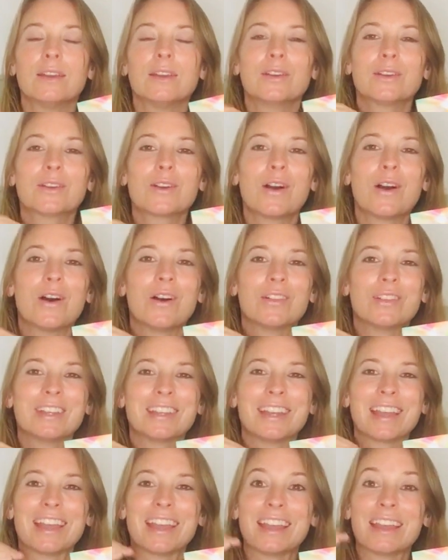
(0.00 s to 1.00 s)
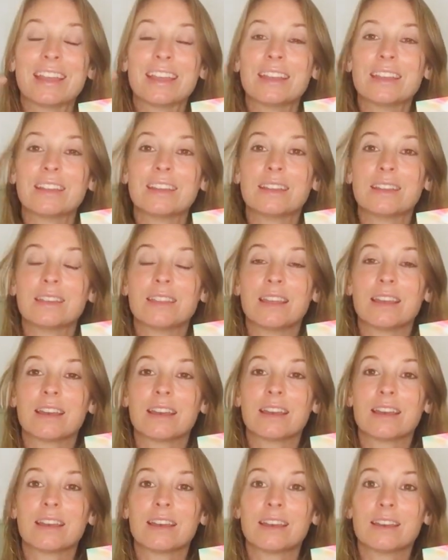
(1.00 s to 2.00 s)
calling in
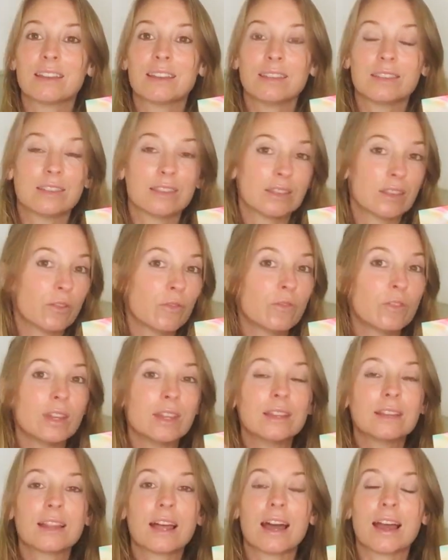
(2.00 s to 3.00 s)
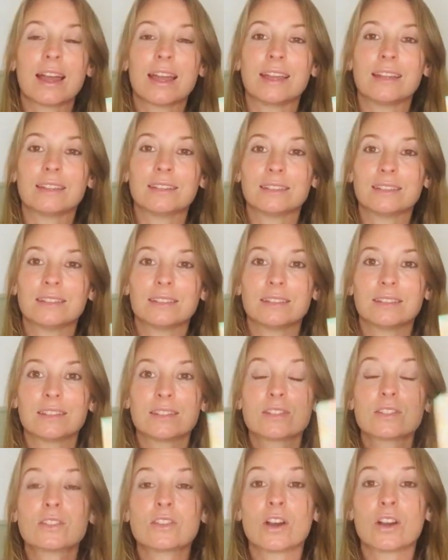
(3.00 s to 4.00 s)
the feline
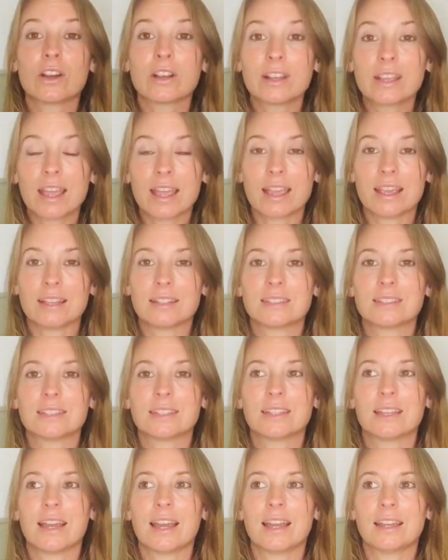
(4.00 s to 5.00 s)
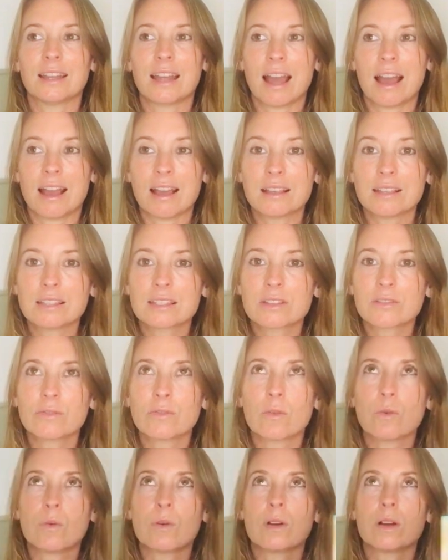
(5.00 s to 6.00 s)
stargate, and ask
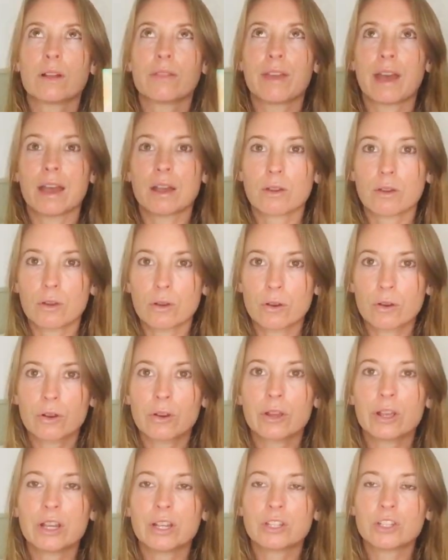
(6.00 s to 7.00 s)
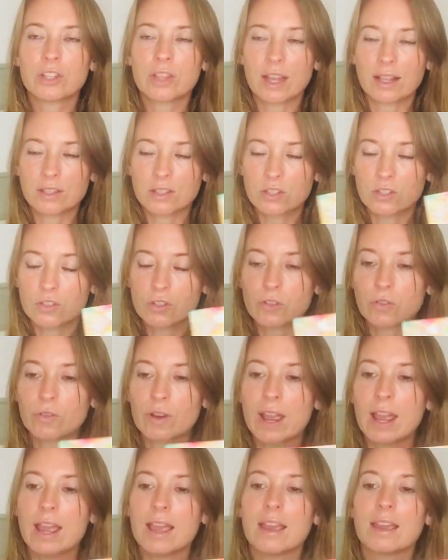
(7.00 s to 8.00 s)
for that courage, that
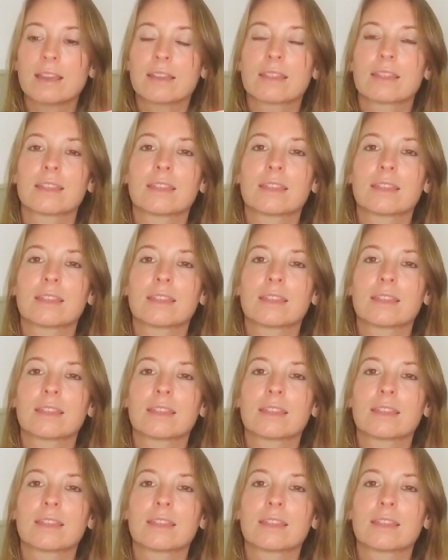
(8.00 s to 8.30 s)
strength,